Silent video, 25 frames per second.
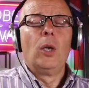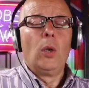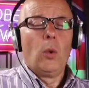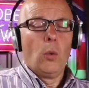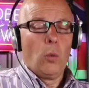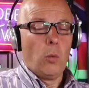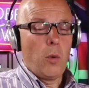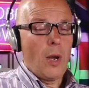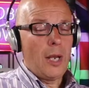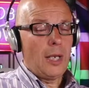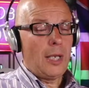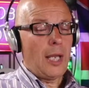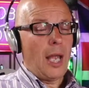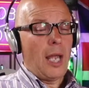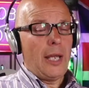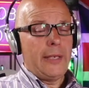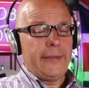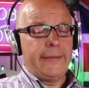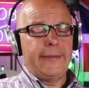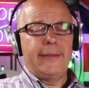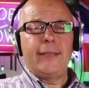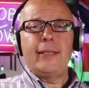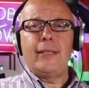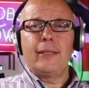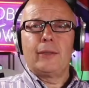Well, I
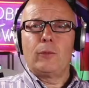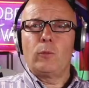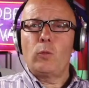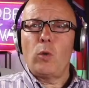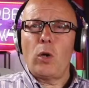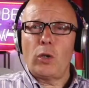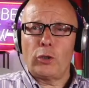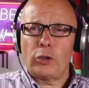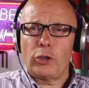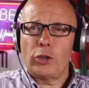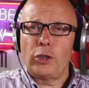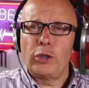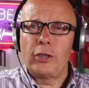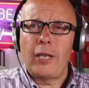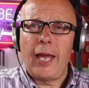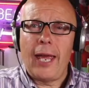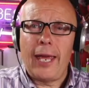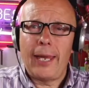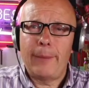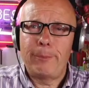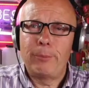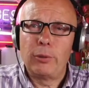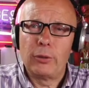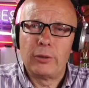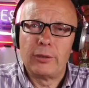think what should
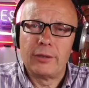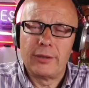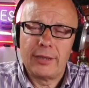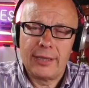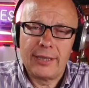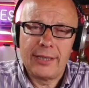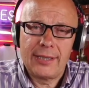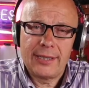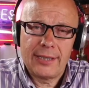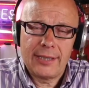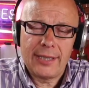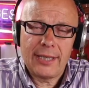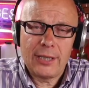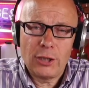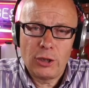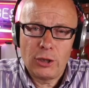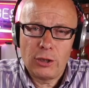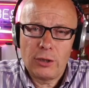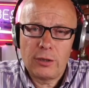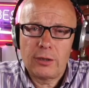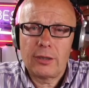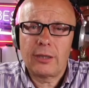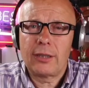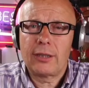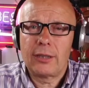happen is they
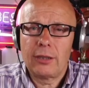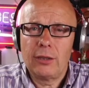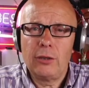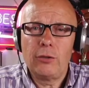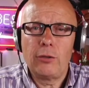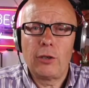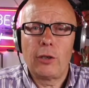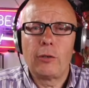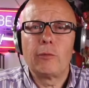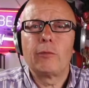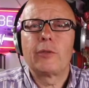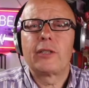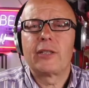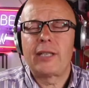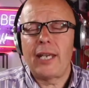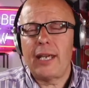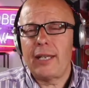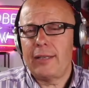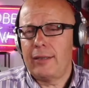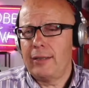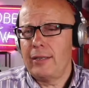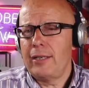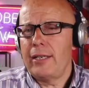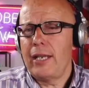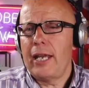should, you know,
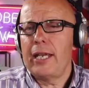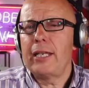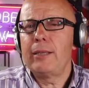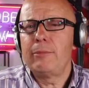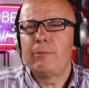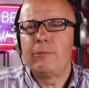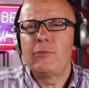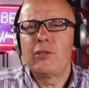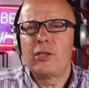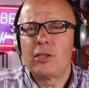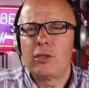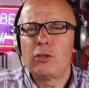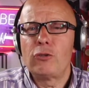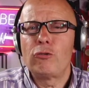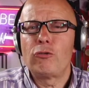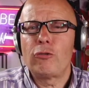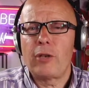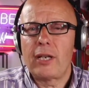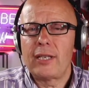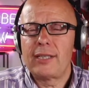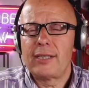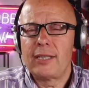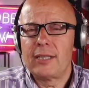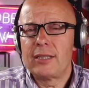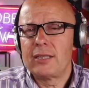get the names and
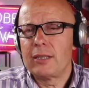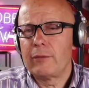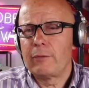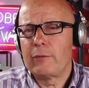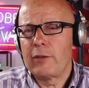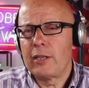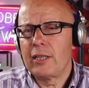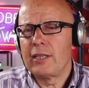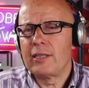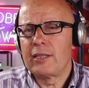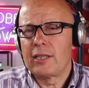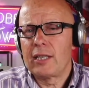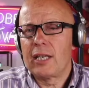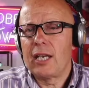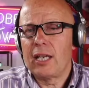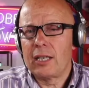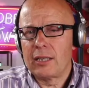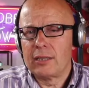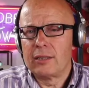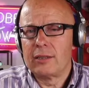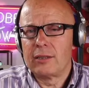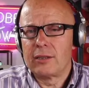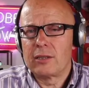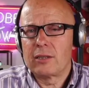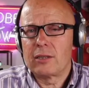addresses of these
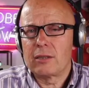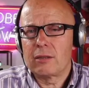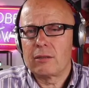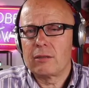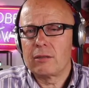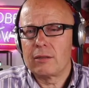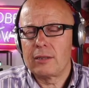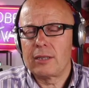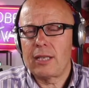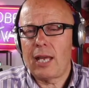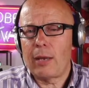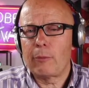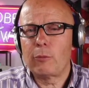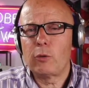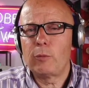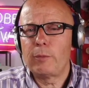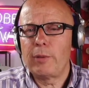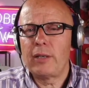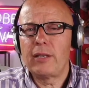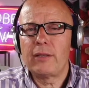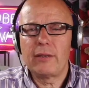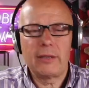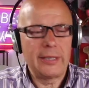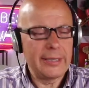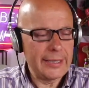kids. That would
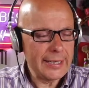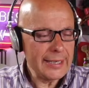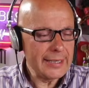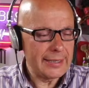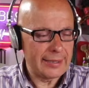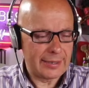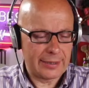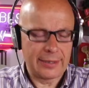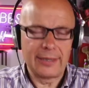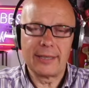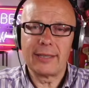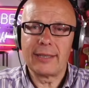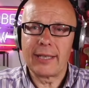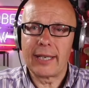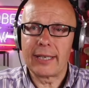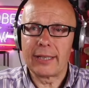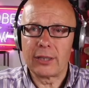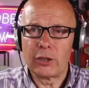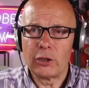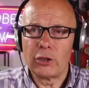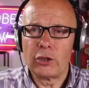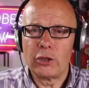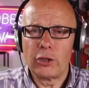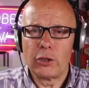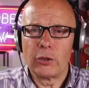be the least that they
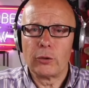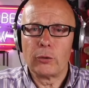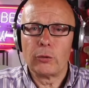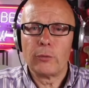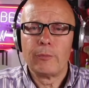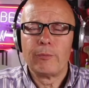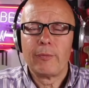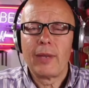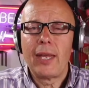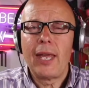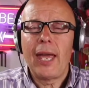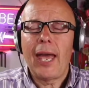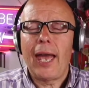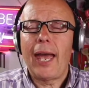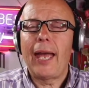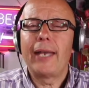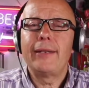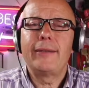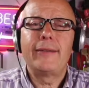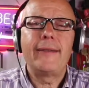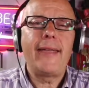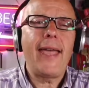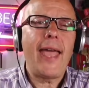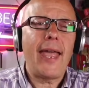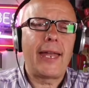could do.
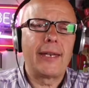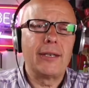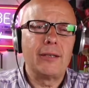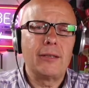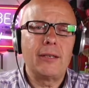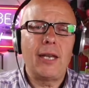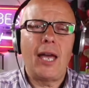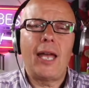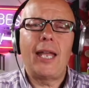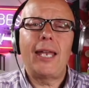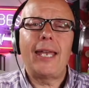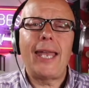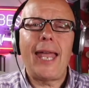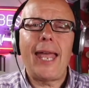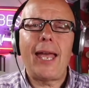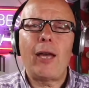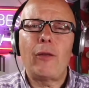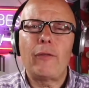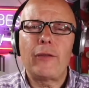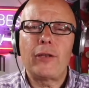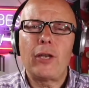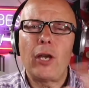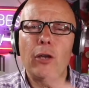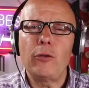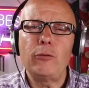And then allow
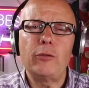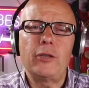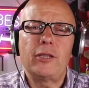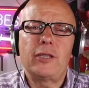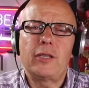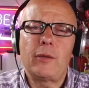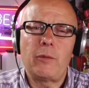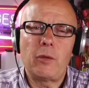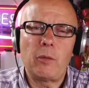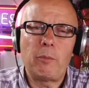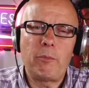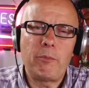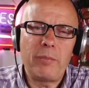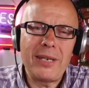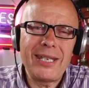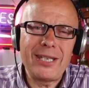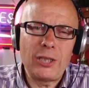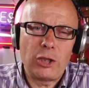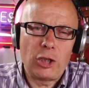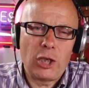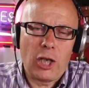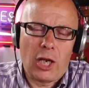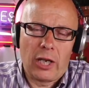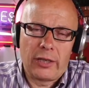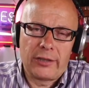the owners of the
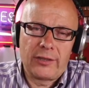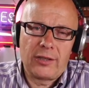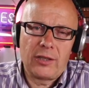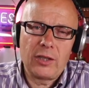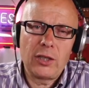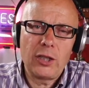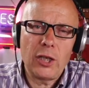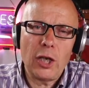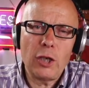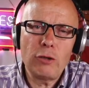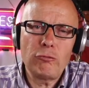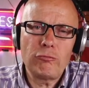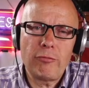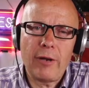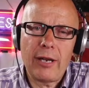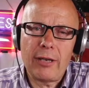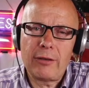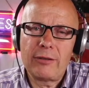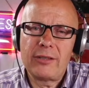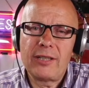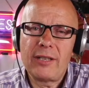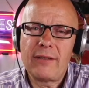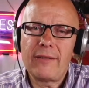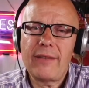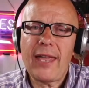beach huts to go
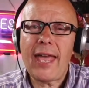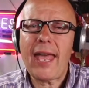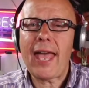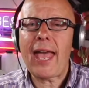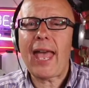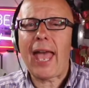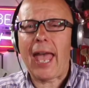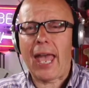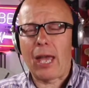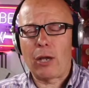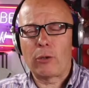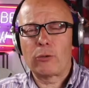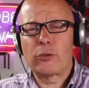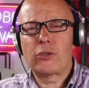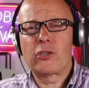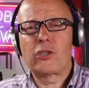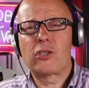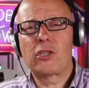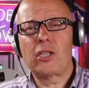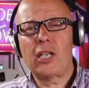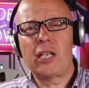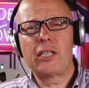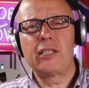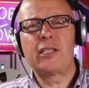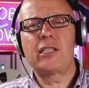round to their
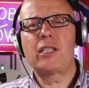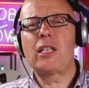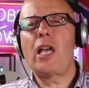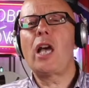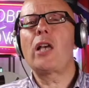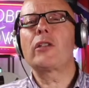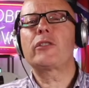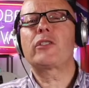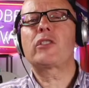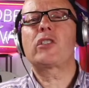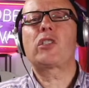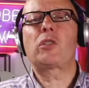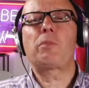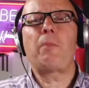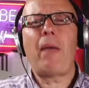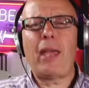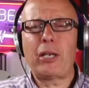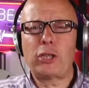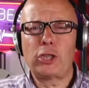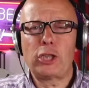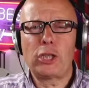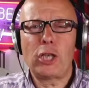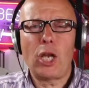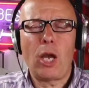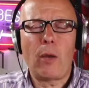house and start
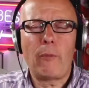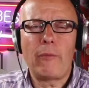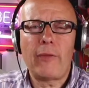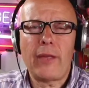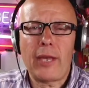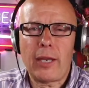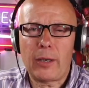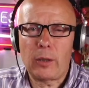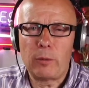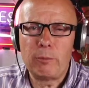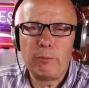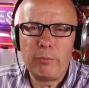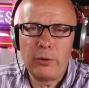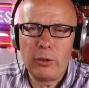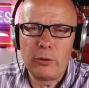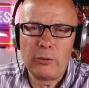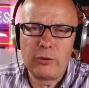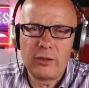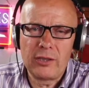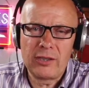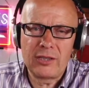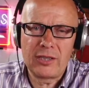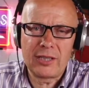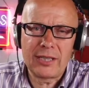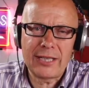smashing up their
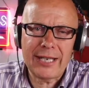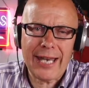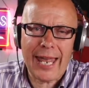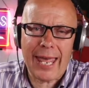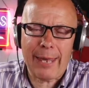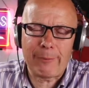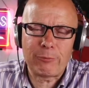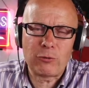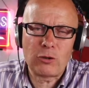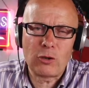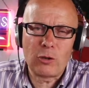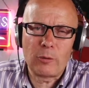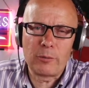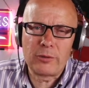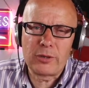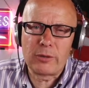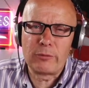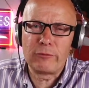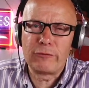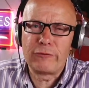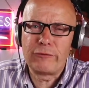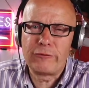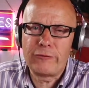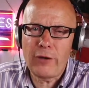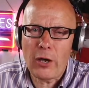computers and laptops
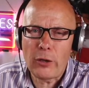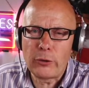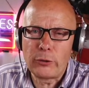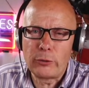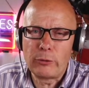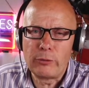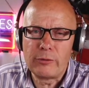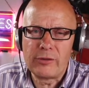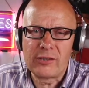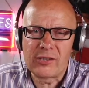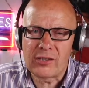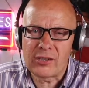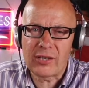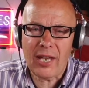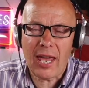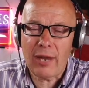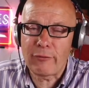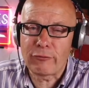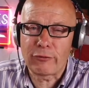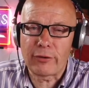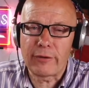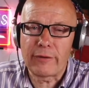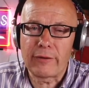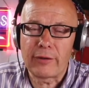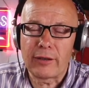and phones and
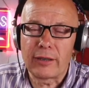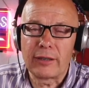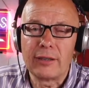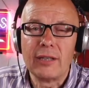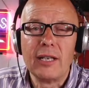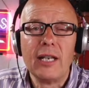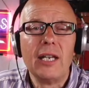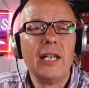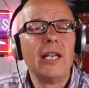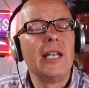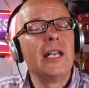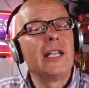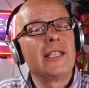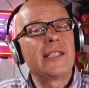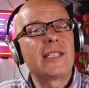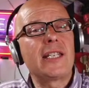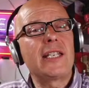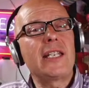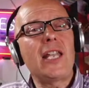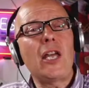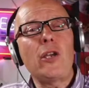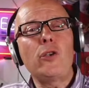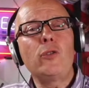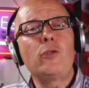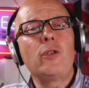everything to
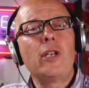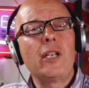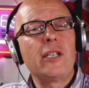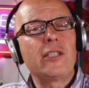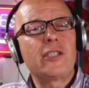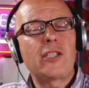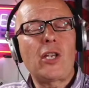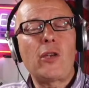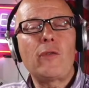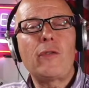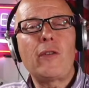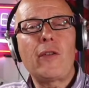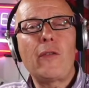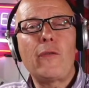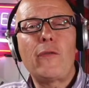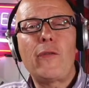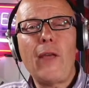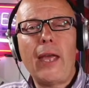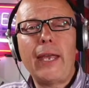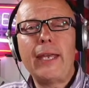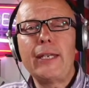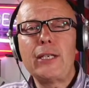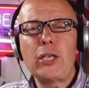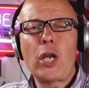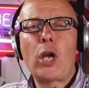know, so that
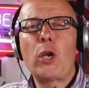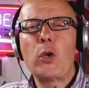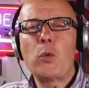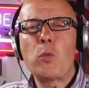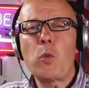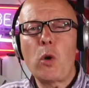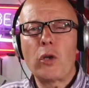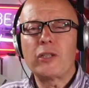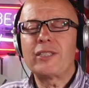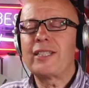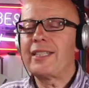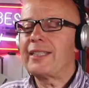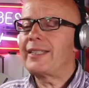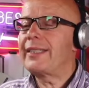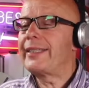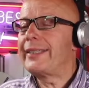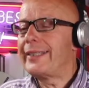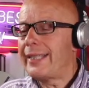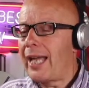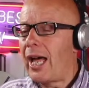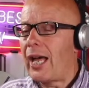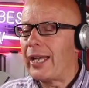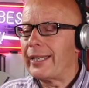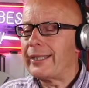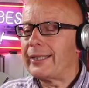they know what it's
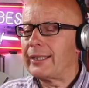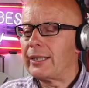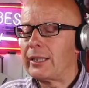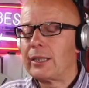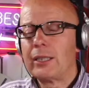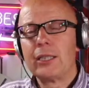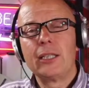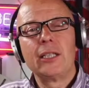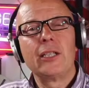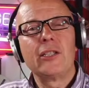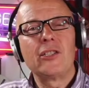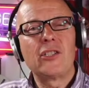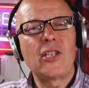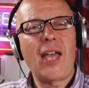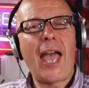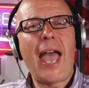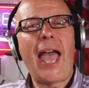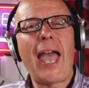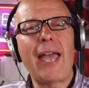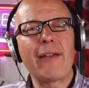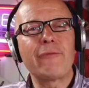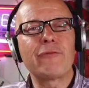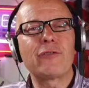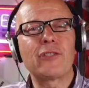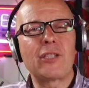like to
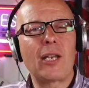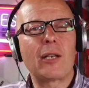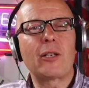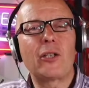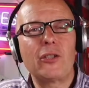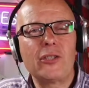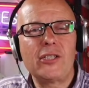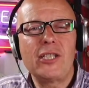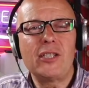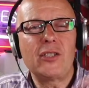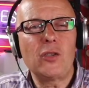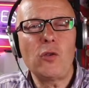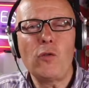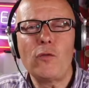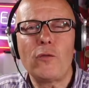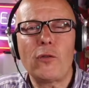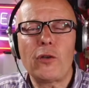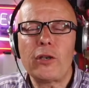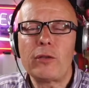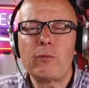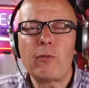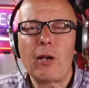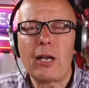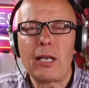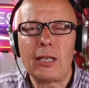have... Because it's all
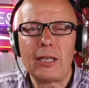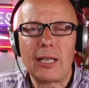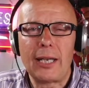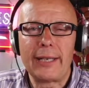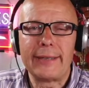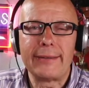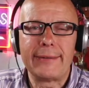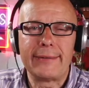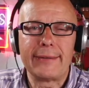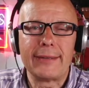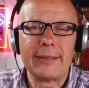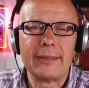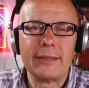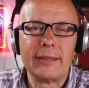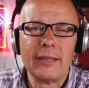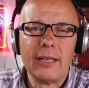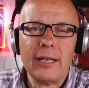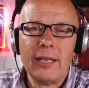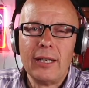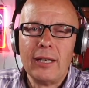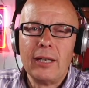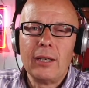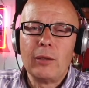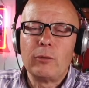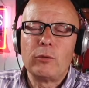very well, I think...
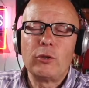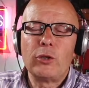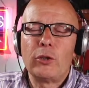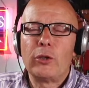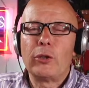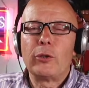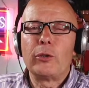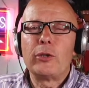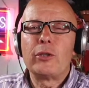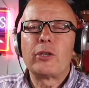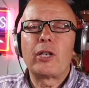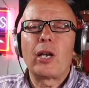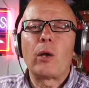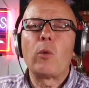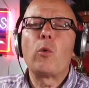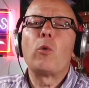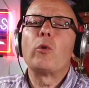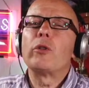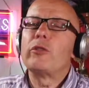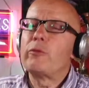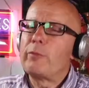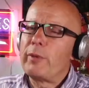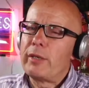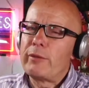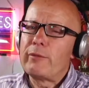You know, you go, oh,
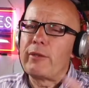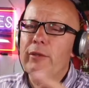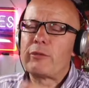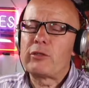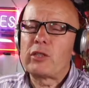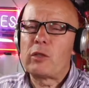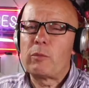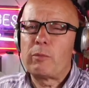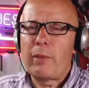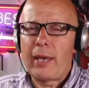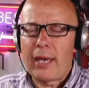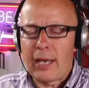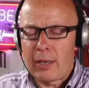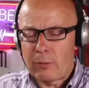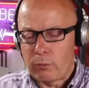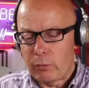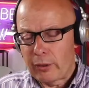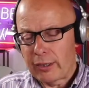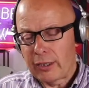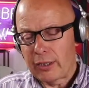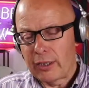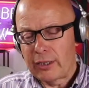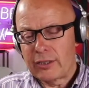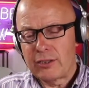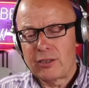you've been ever so bad. We're
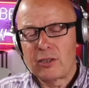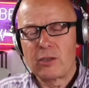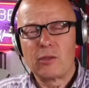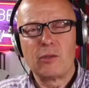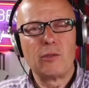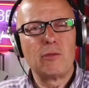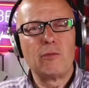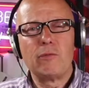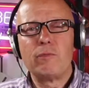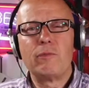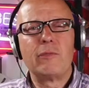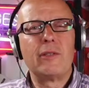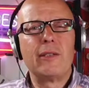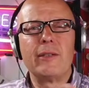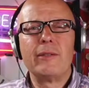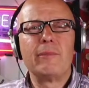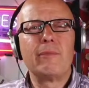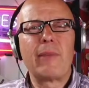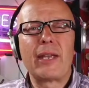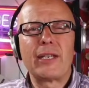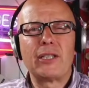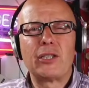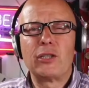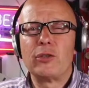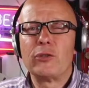going to
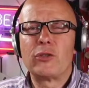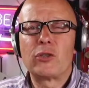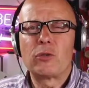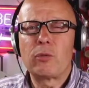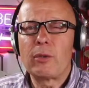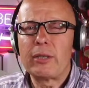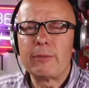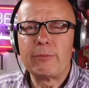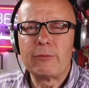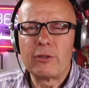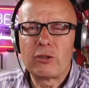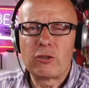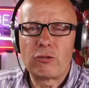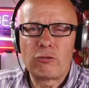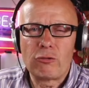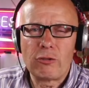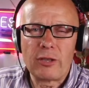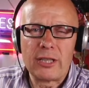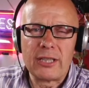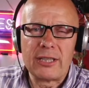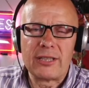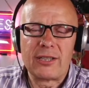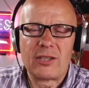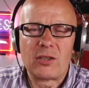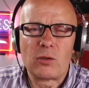make you sweep the
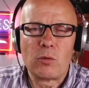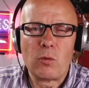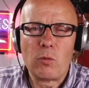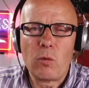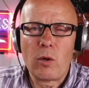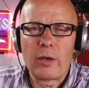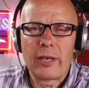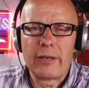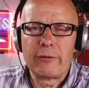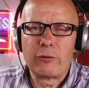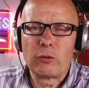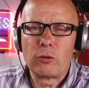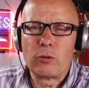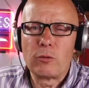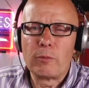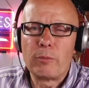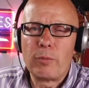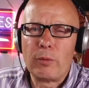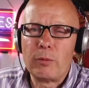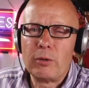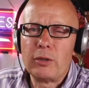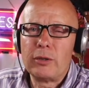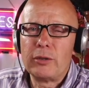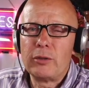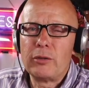streets or whatever, or,
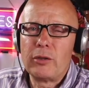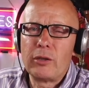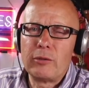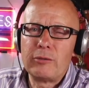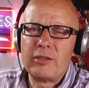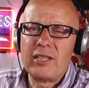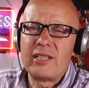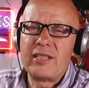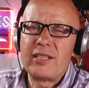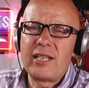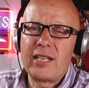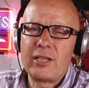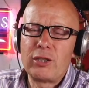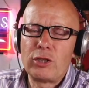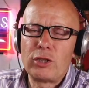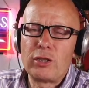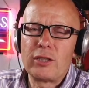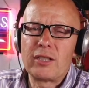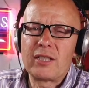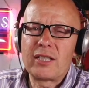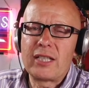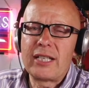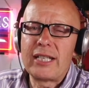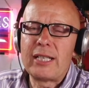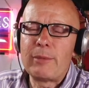you know, detention,
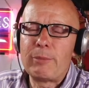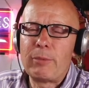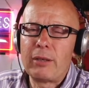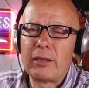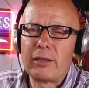sleep in